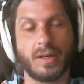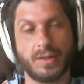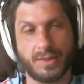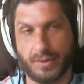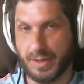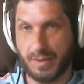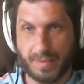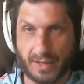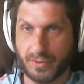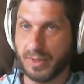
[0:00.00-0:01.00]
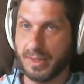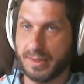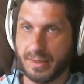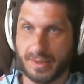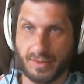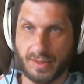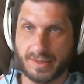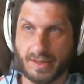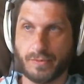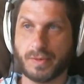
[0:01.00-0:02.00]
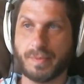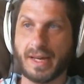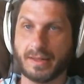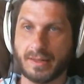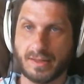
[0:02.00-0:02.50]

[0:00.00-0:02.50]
You still need boundaries, still need self-respect,